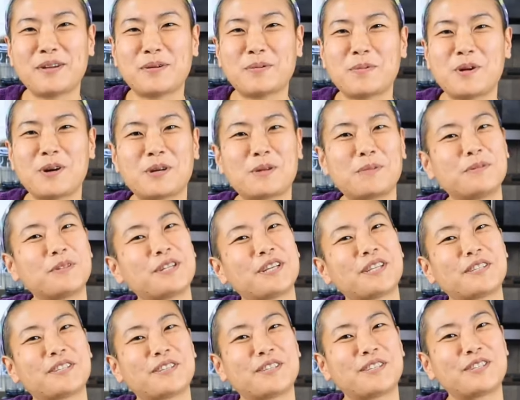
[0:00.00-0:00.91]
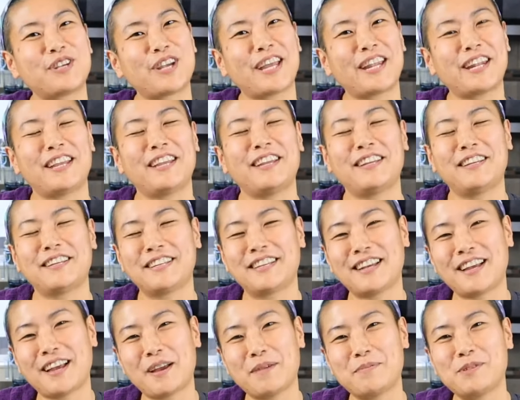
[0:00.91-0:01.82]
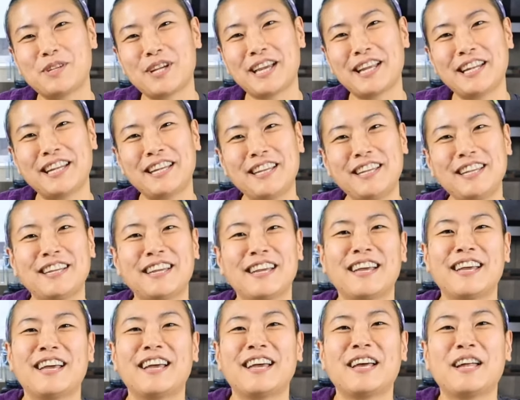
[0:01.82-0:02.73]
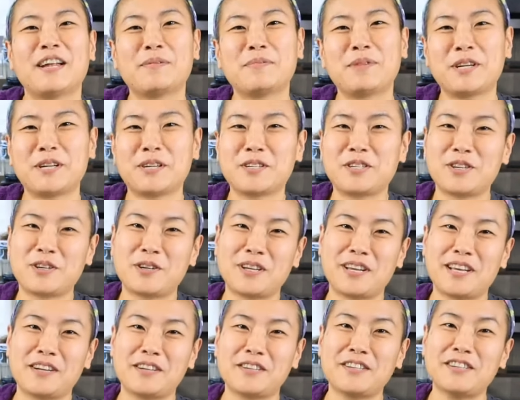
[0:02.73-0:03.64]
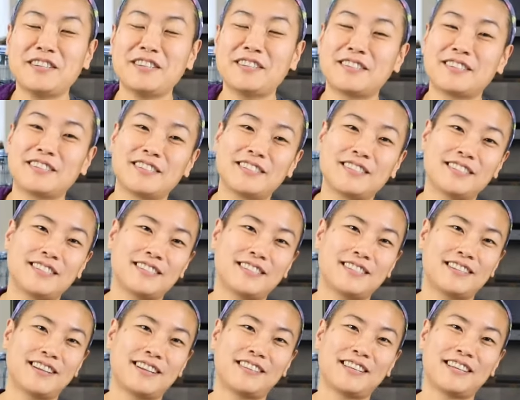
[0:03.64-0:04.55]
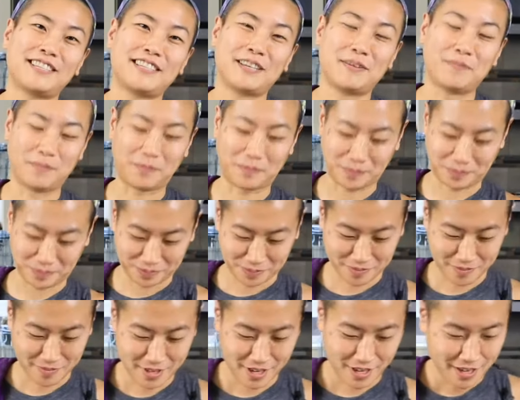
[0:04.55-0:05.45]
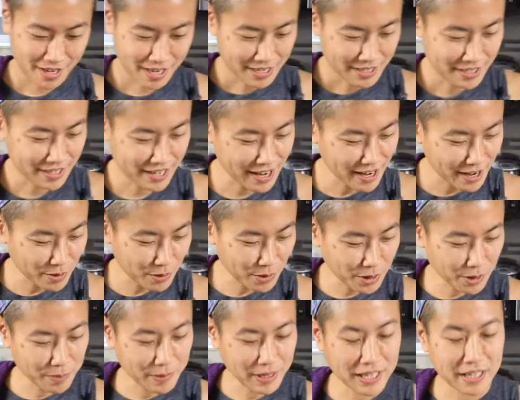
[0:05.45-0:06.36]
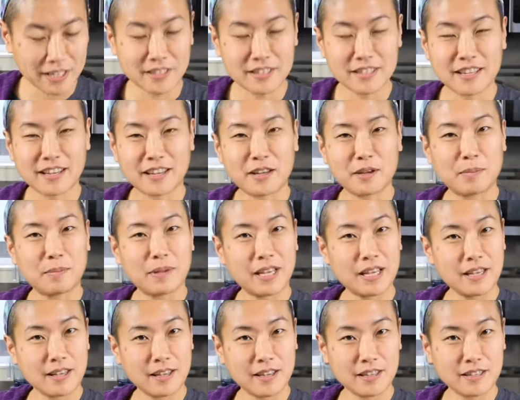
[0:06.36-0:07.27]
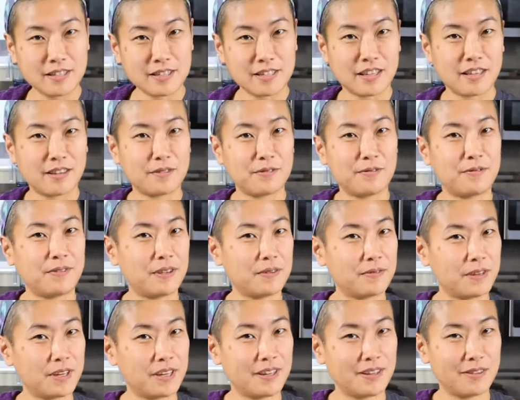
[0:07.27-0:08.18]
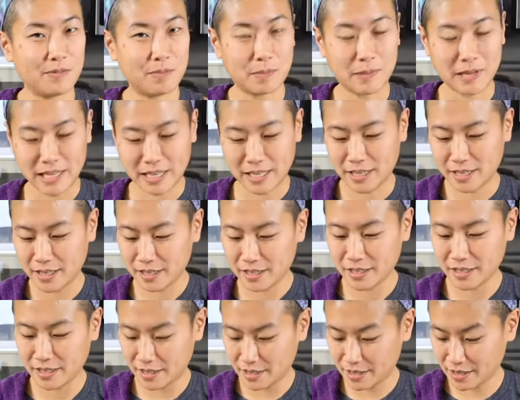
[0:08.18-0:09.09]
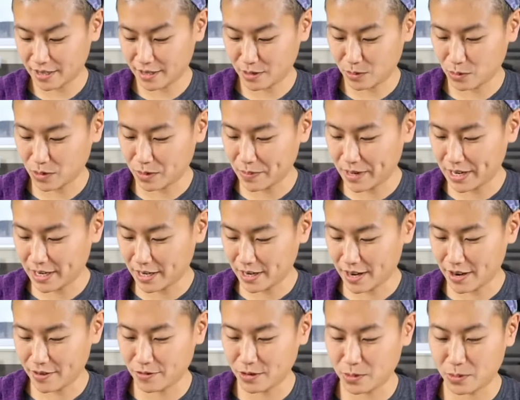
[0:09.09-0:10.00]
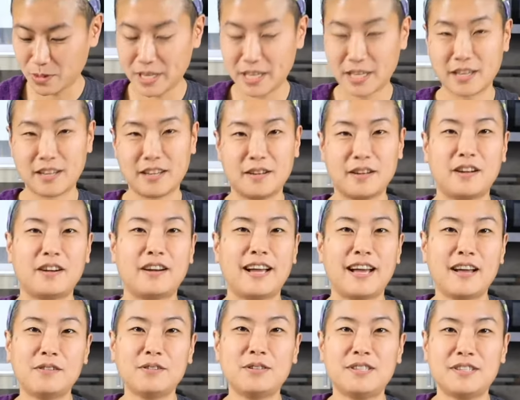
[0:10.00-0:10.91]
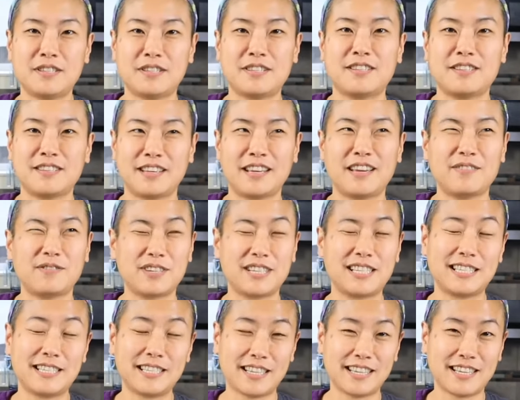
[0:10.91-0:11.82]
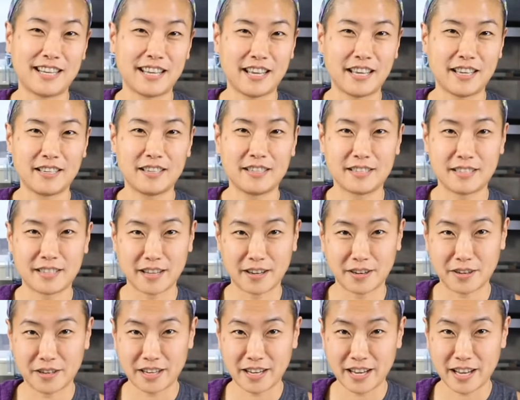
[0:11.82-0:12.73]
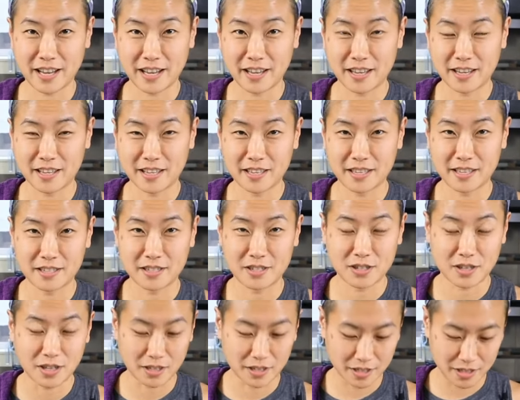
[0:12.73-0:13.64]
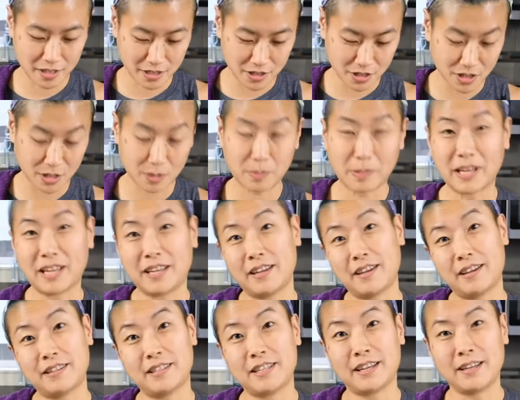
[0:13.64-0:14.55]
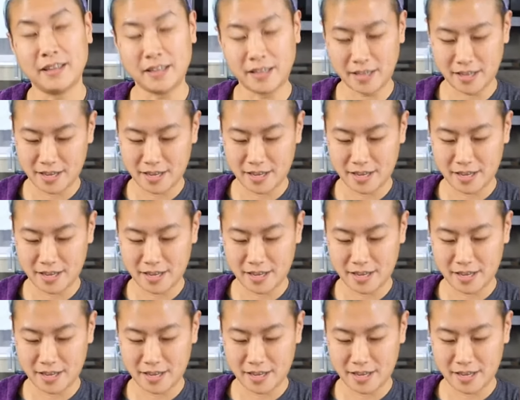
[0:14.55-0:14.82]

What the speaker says: welcome to Just Cook Janny. I'm Janny. I'm here to show you how to cook because it's not that deep. Today we're making scallion pancakes, a favorite of mine. We make it every weekend in our house, every Sunday, because Saturday is chocolate chip pancake day.